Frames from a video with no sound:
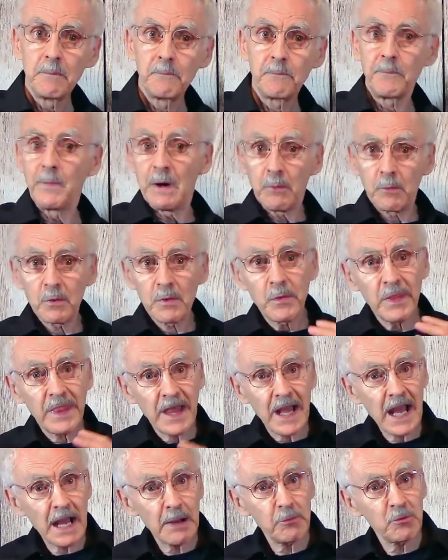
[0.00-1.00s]
But when
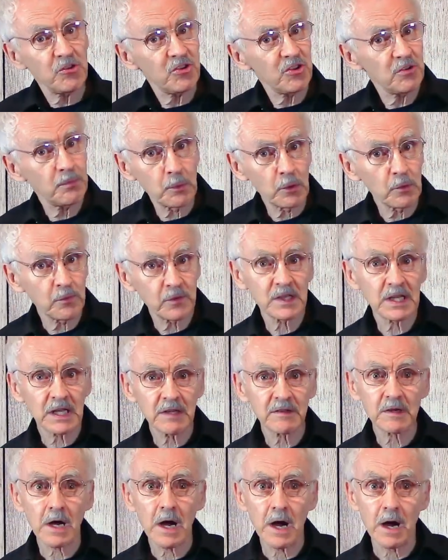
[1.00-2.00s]
that which is perfect
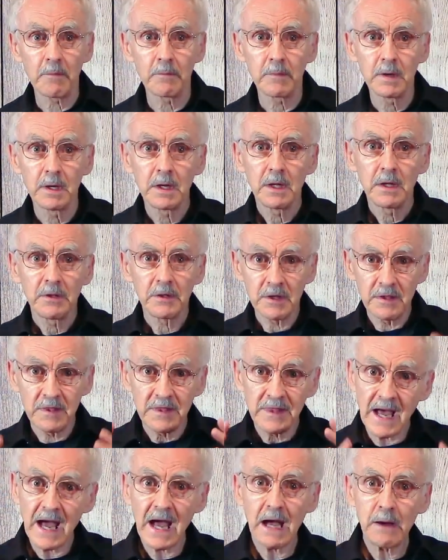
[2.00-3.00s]
has come, then
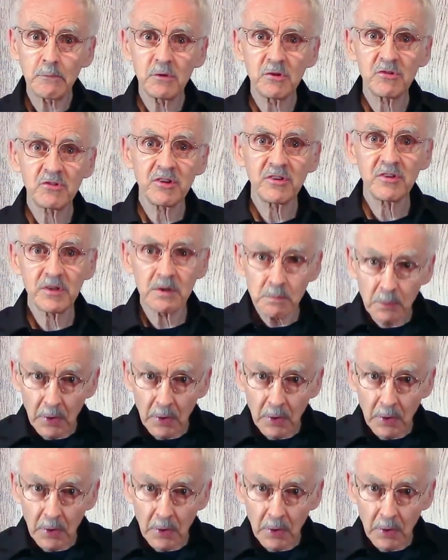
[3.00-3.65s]
that which is in